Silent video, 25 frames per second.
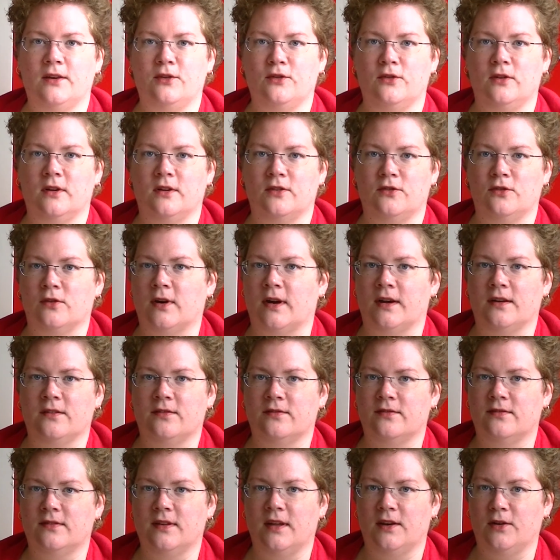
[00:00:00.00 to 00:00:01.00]
do not drive
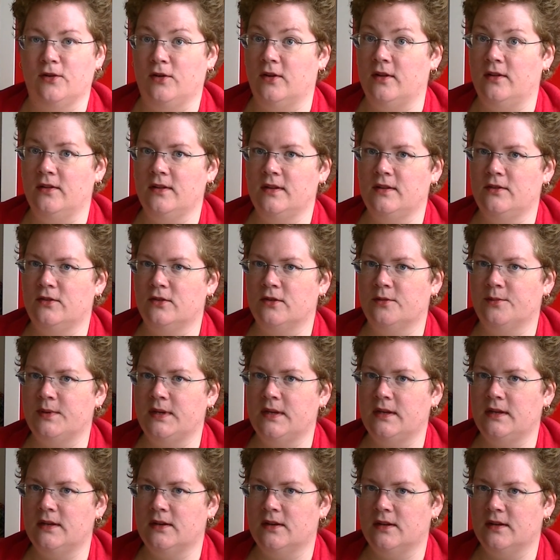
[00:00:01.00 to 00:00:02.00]
at all in
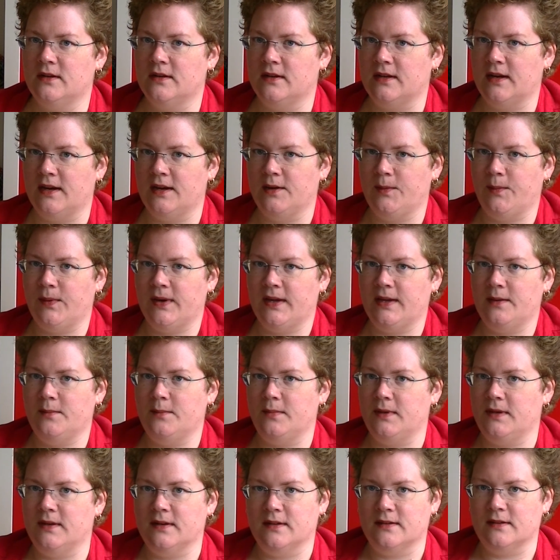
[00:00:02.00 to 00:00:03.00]
Germany on the highway
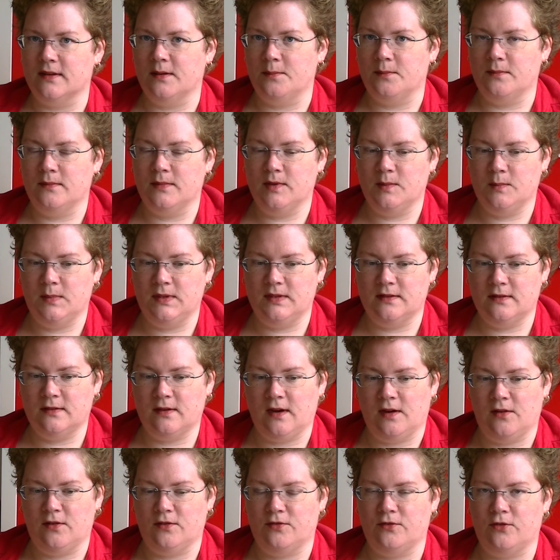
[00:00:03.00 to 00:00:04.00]
because I'm a bit
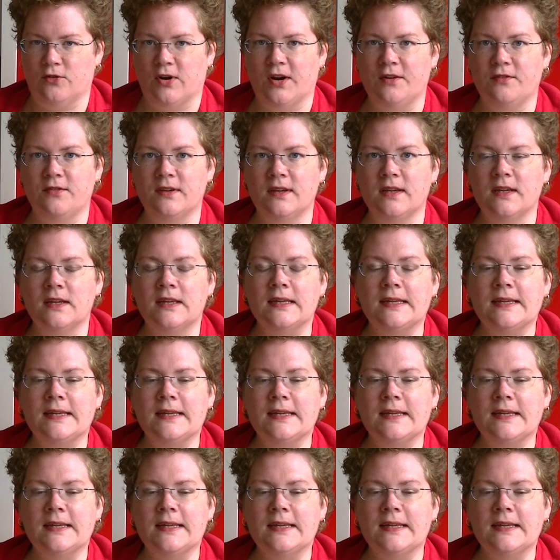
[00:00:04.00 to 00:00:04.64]
scared of driving.